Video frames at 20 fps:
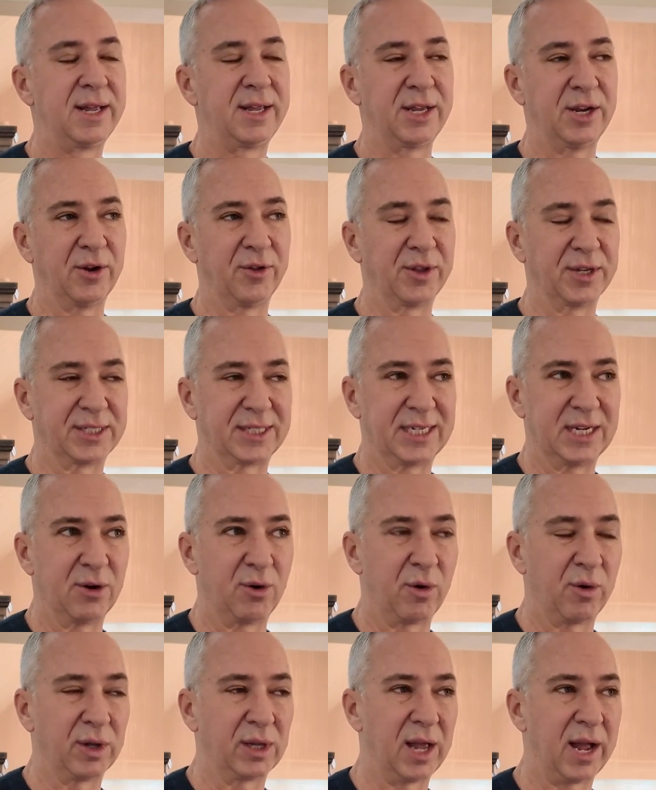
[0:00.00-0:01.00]
the COO
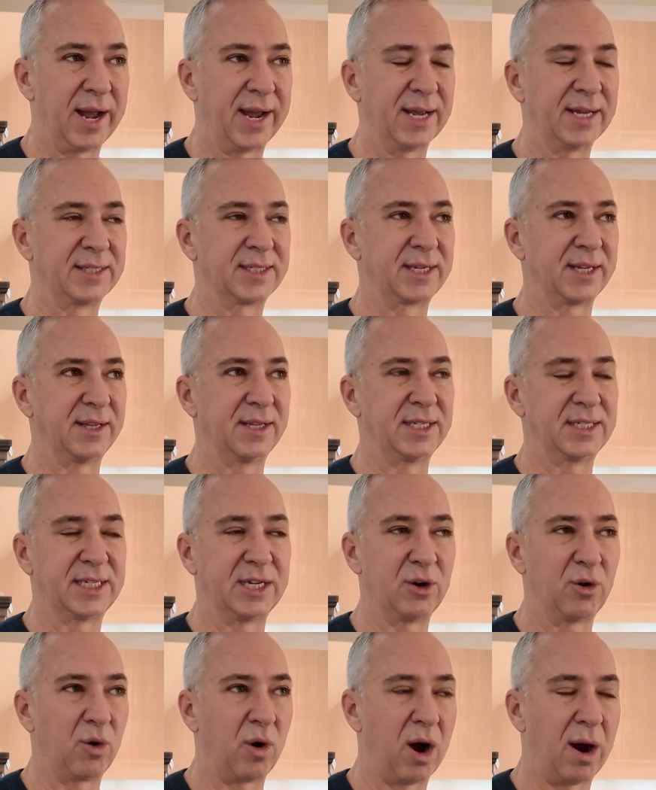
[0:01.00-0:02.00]
Alliance and the
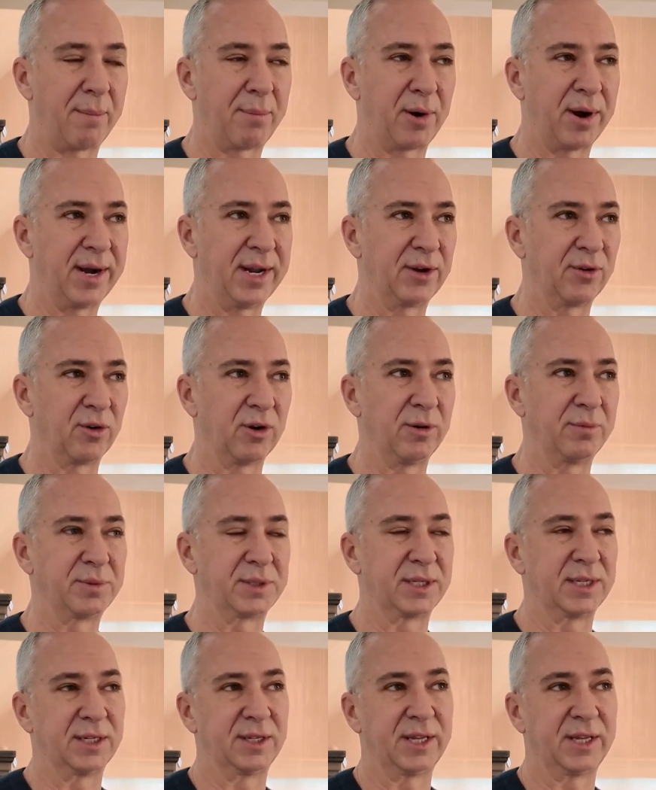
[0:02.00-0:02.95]
COO operating groups,